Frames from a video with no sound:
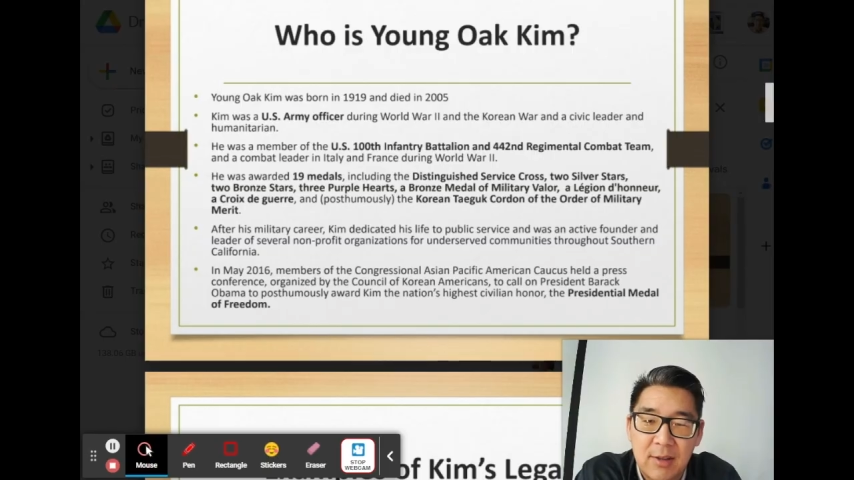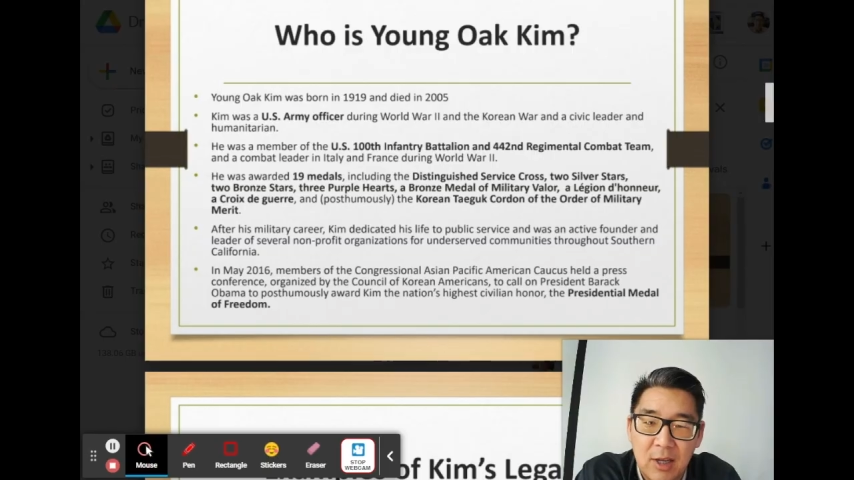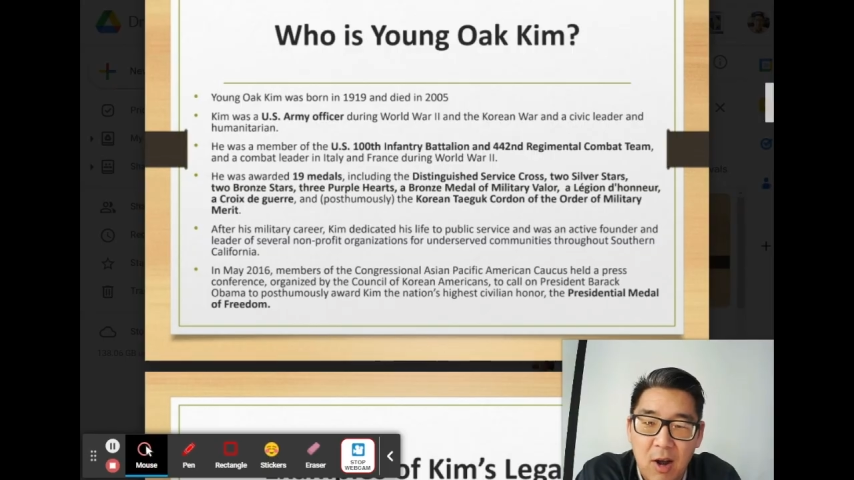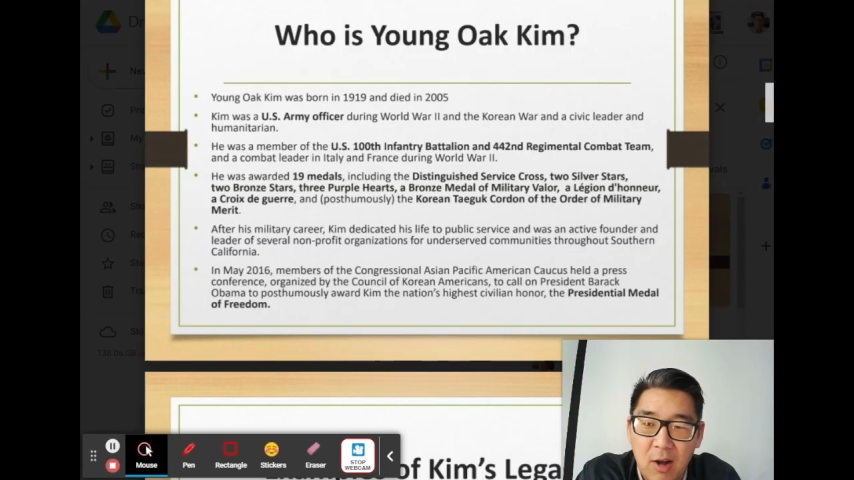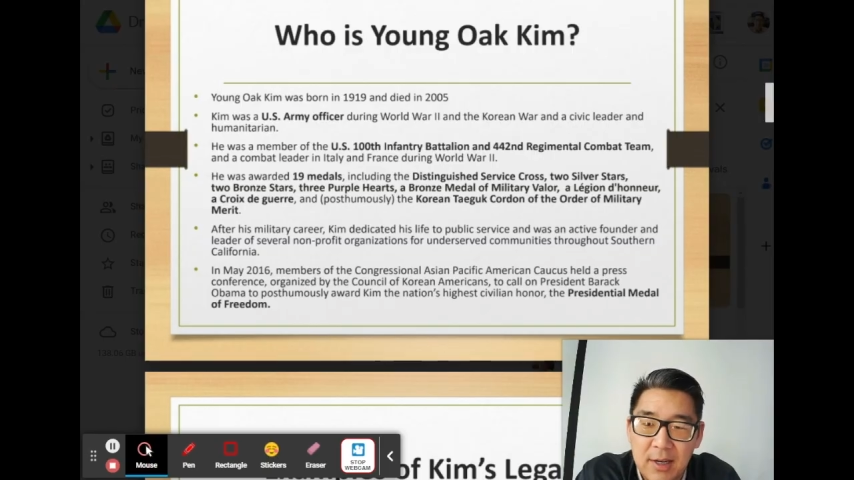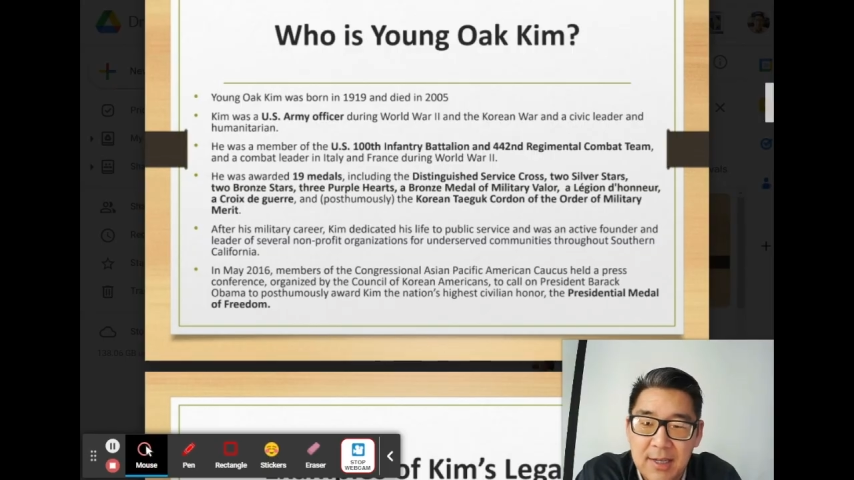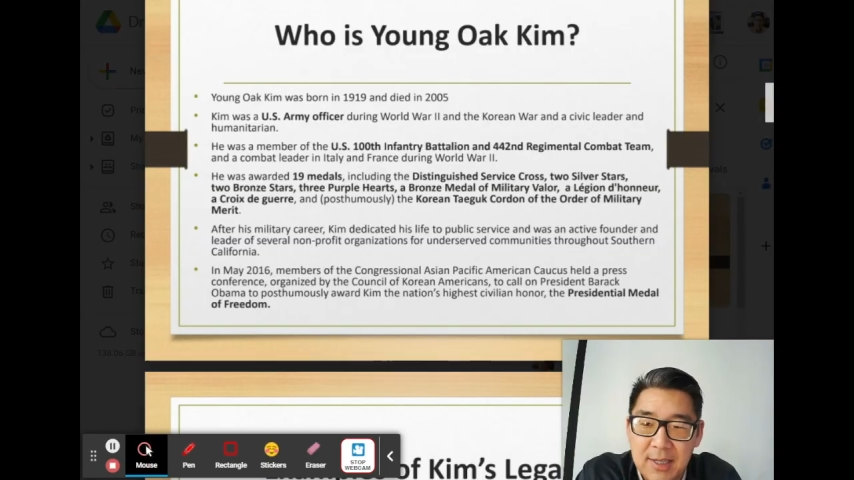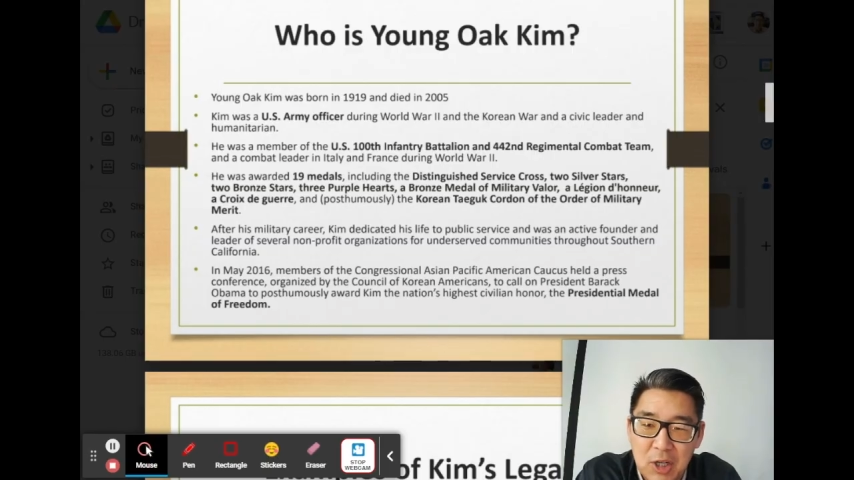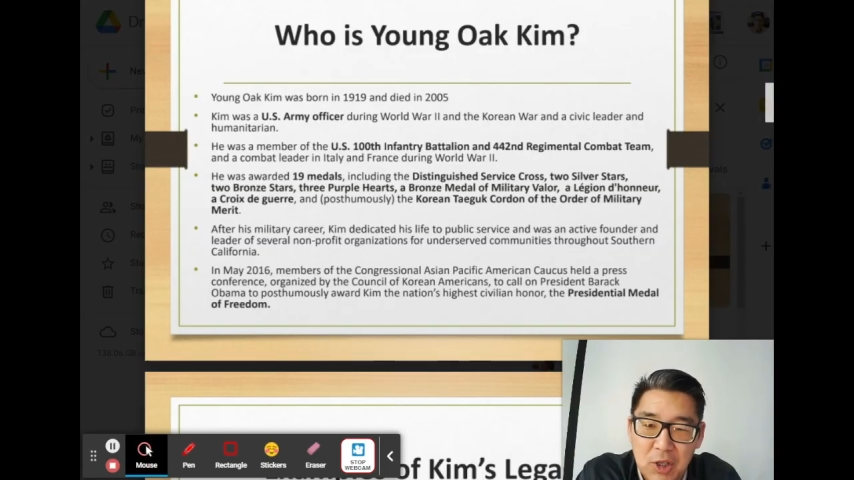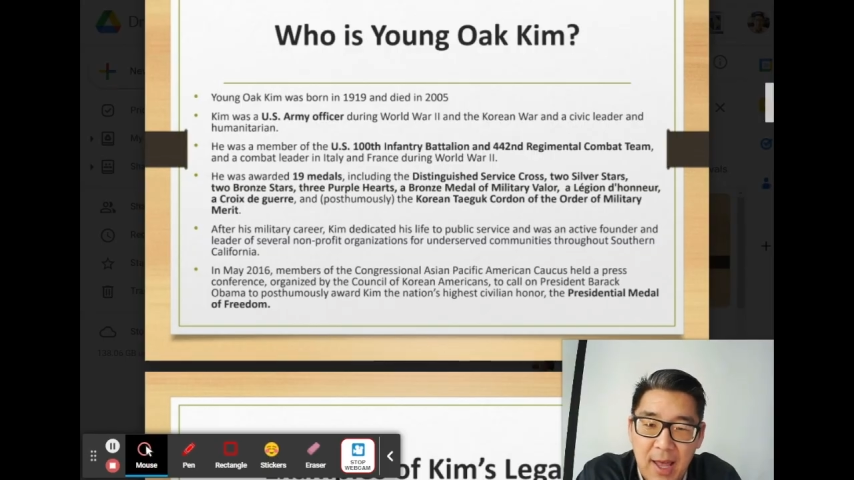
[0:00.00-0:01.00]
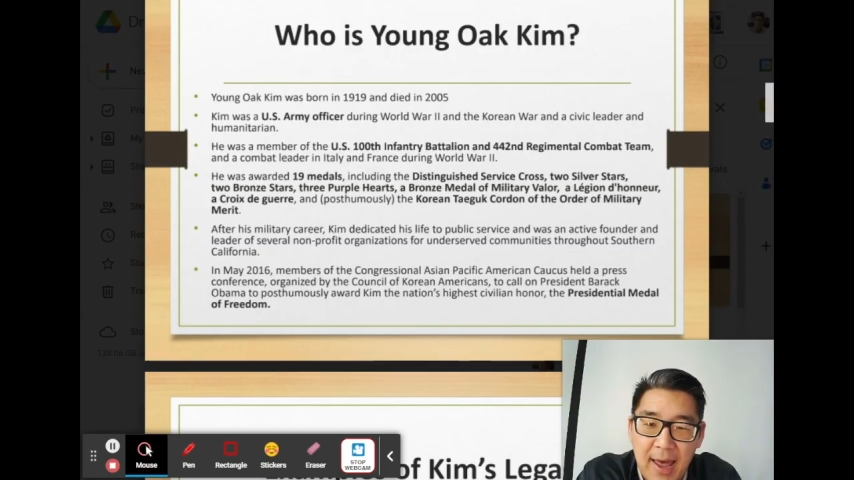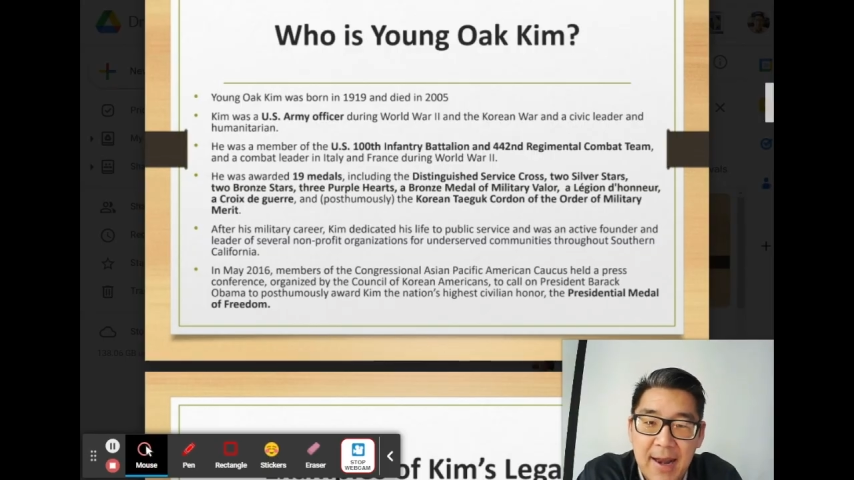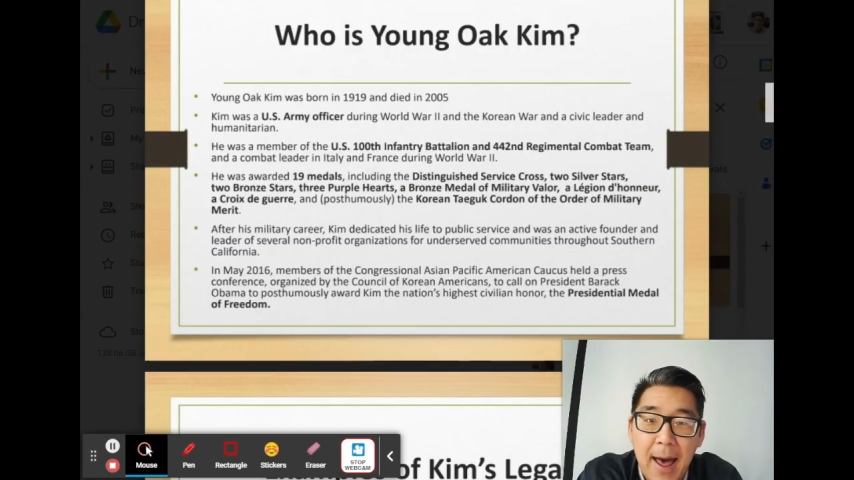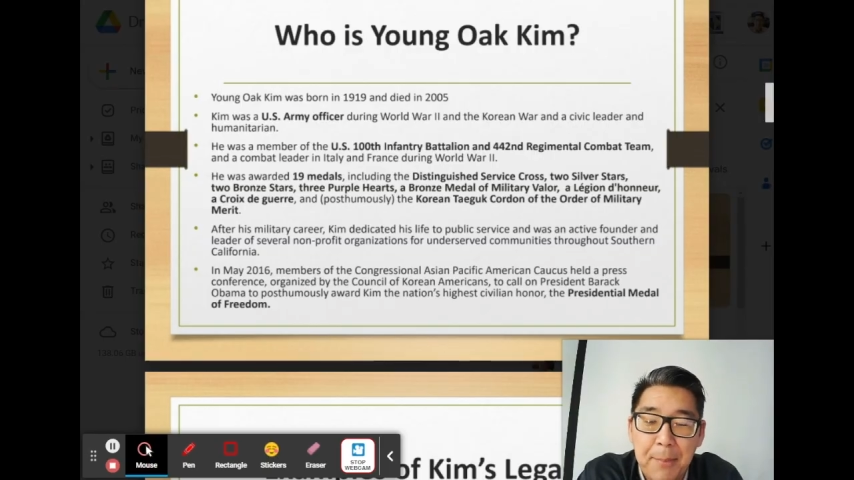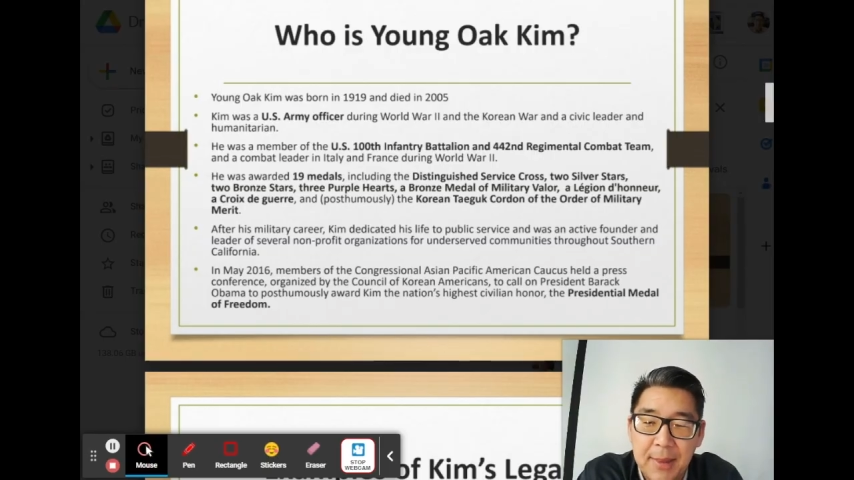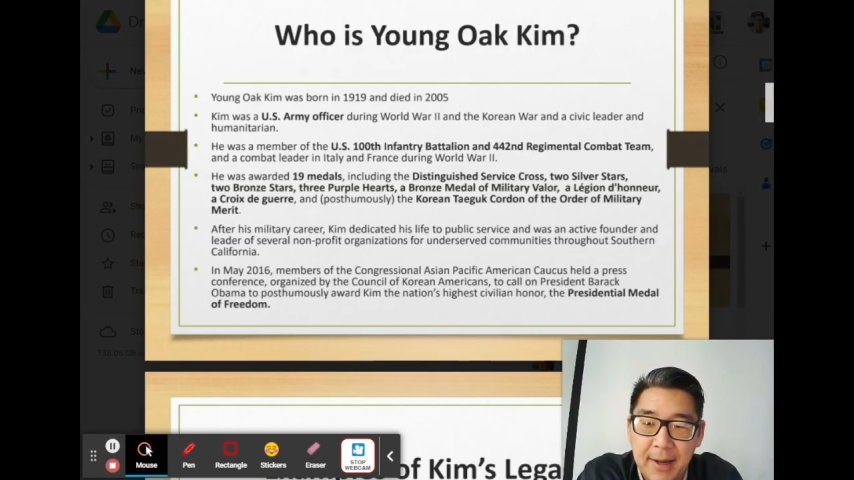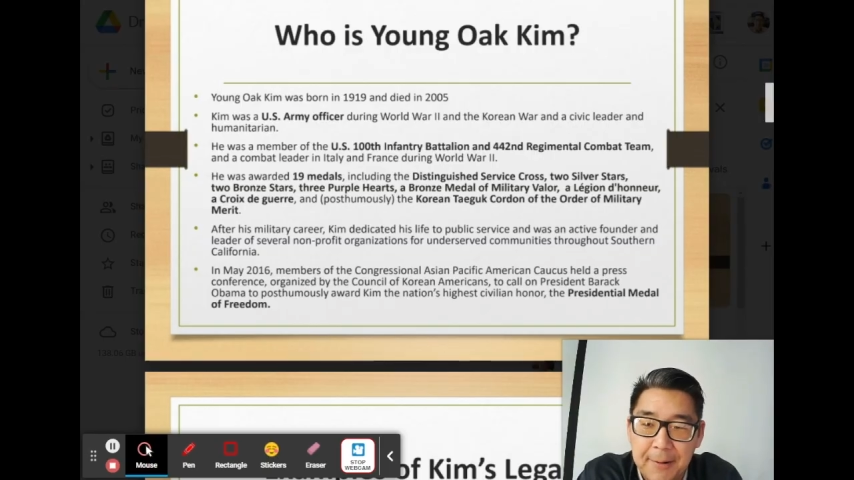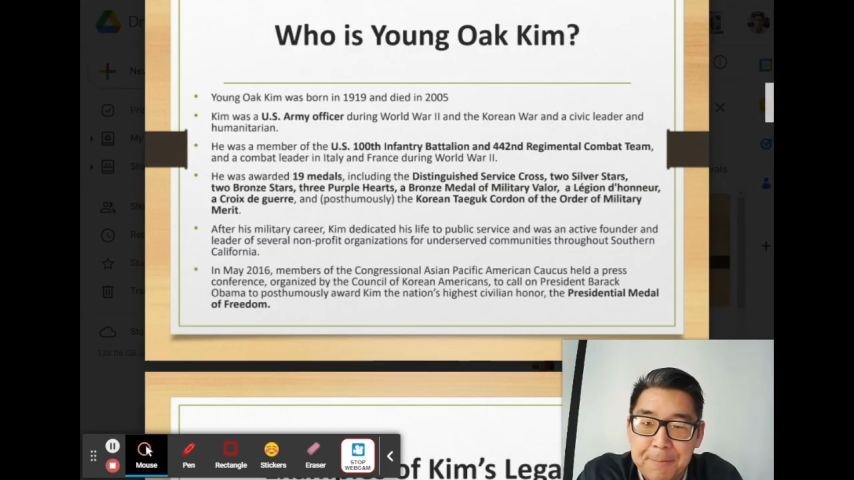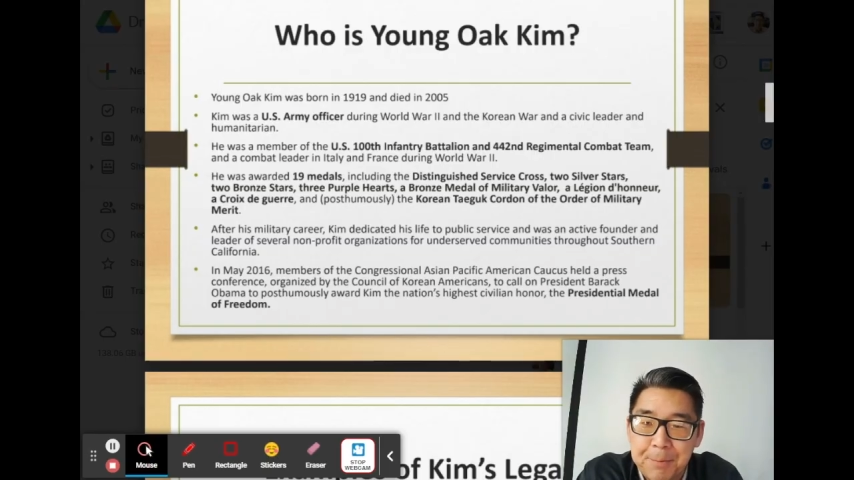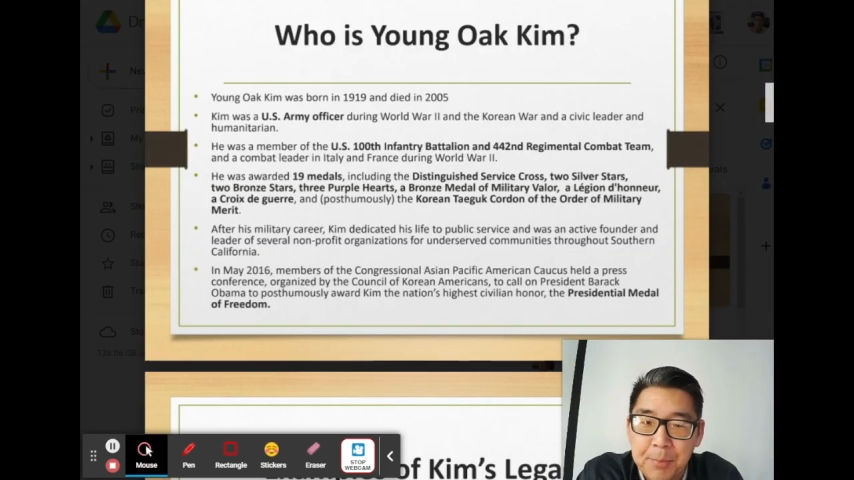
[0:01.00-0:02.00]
of the colonization that had happened there.